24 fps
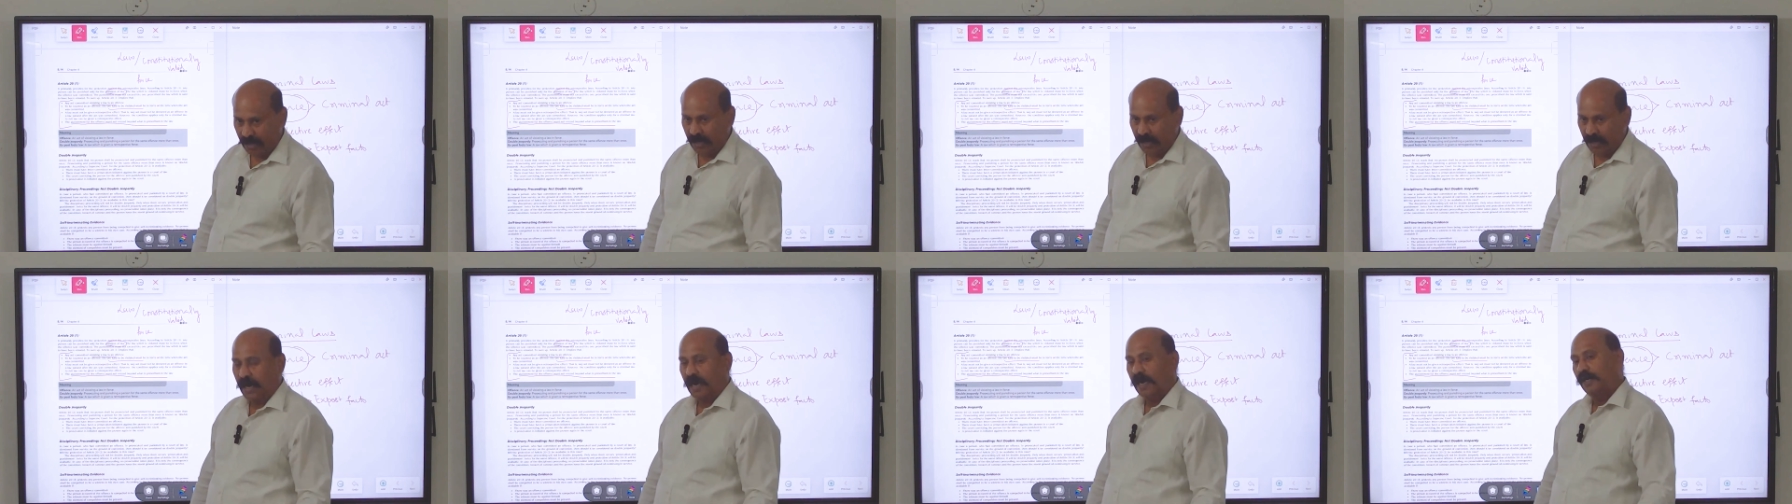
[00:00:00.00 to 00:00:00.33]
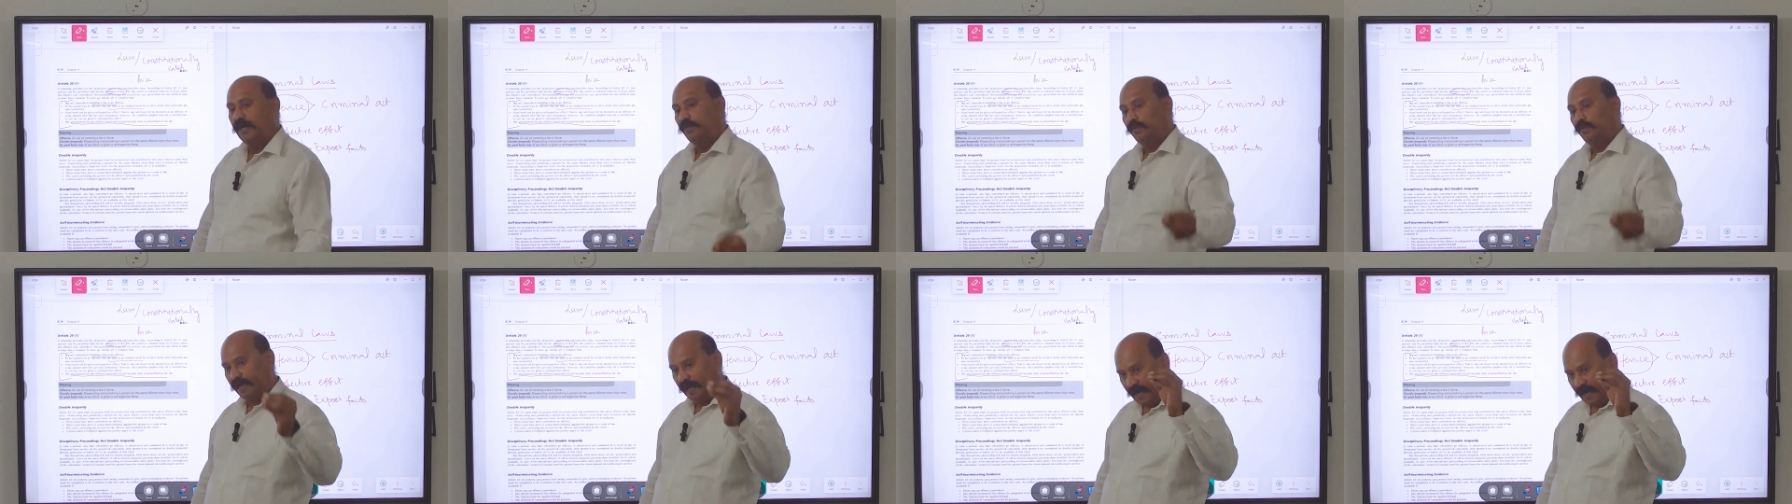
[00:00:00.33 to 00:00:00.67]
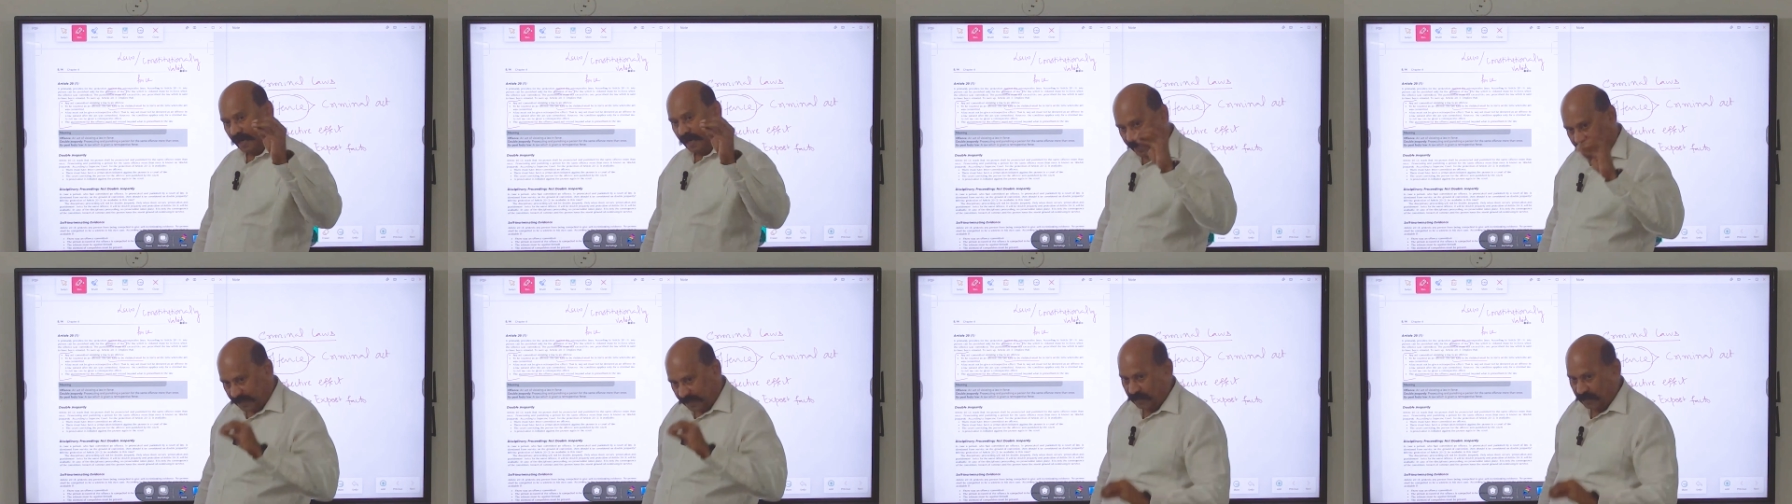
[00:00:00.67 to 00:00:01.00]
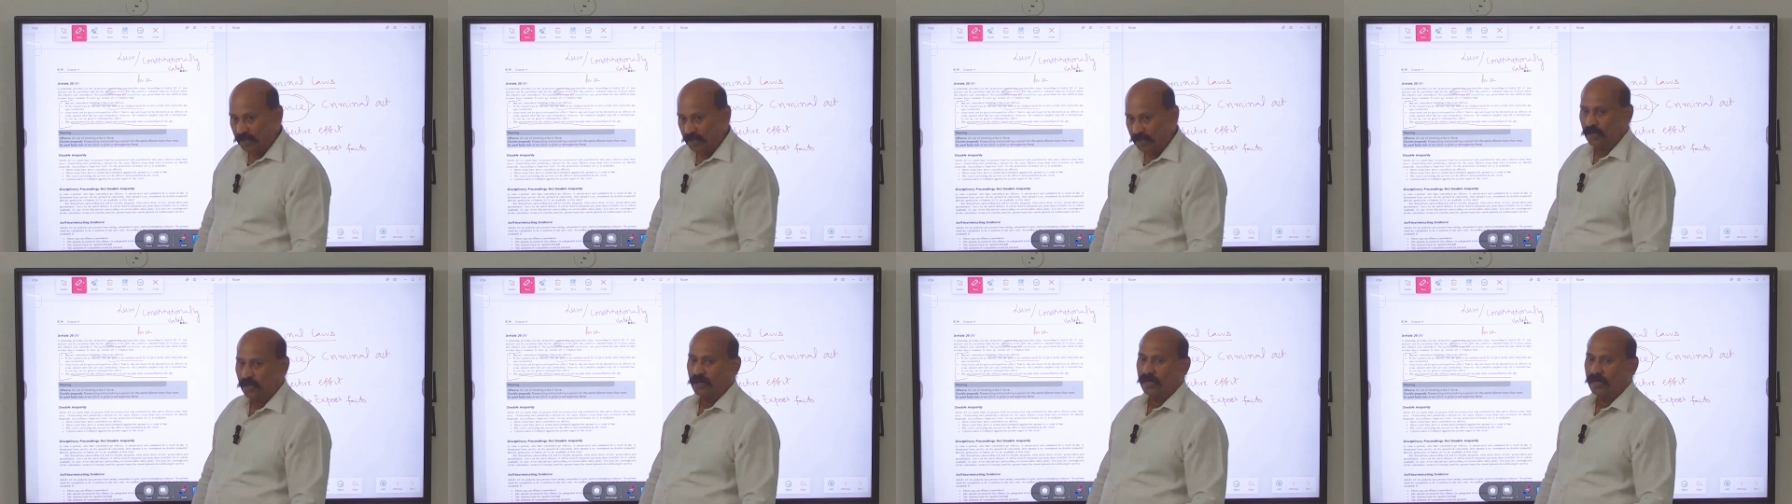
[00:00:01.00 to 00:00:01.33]
and violating that
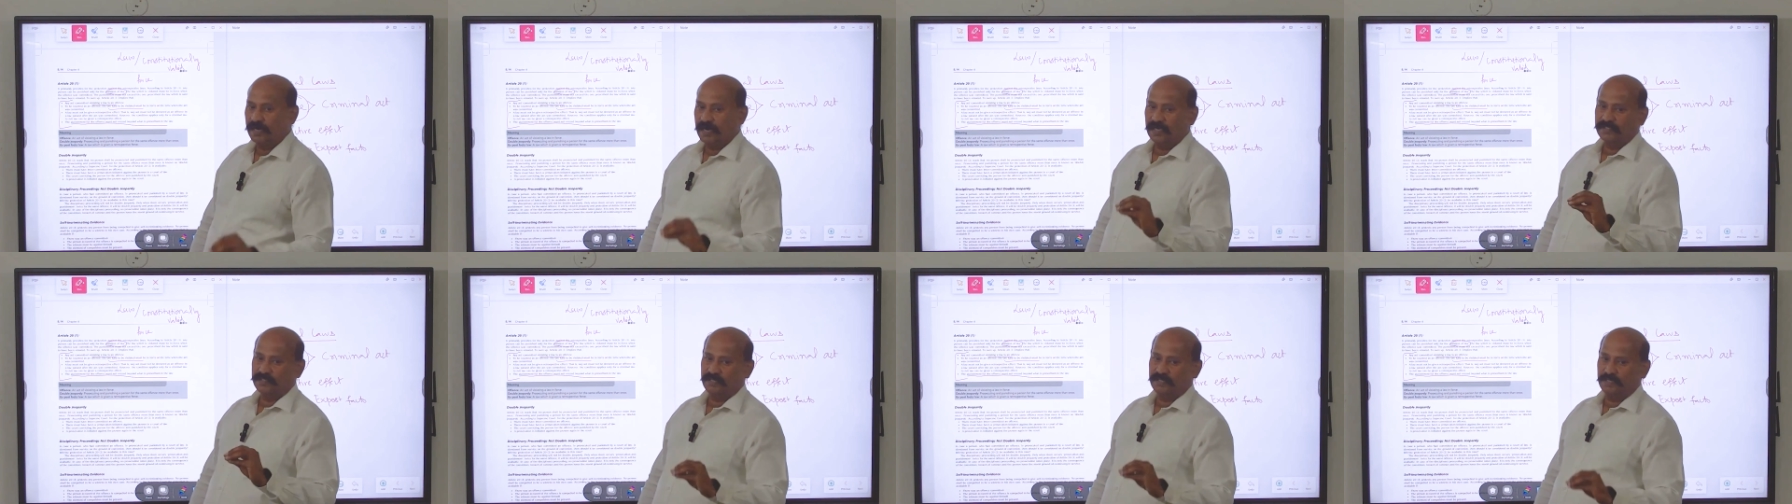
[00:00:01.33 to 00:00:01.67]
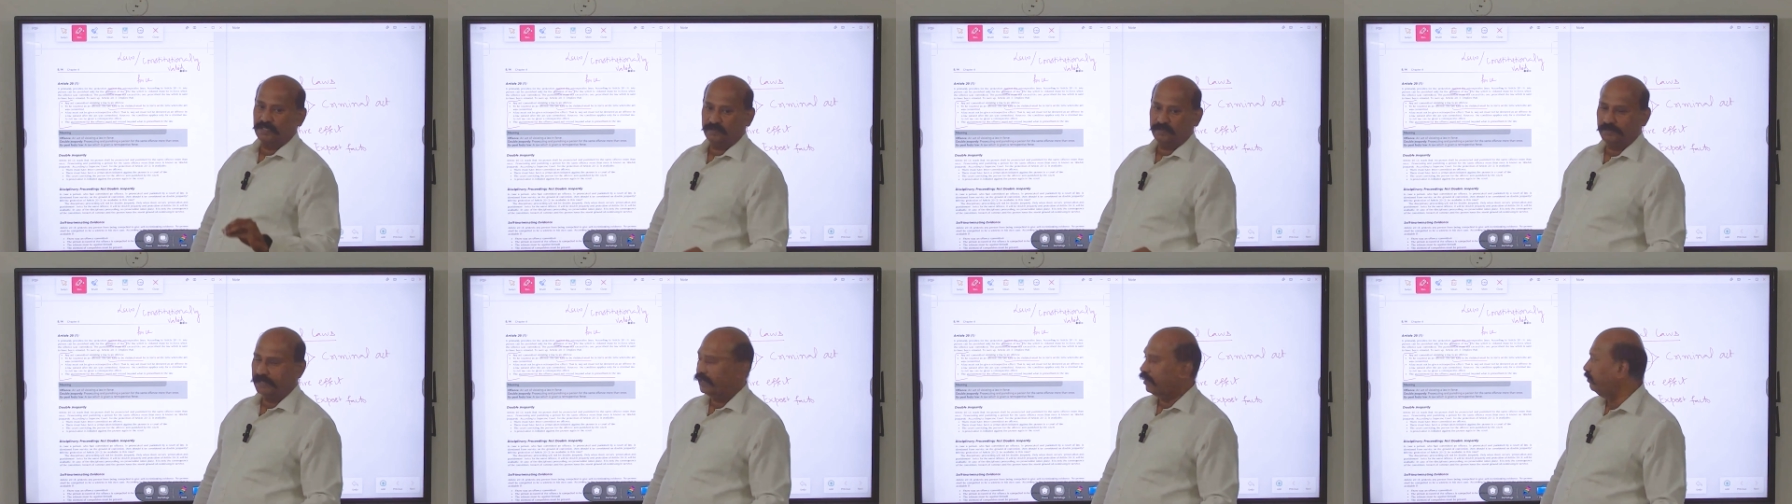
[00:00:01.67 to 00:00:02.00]
law an action has been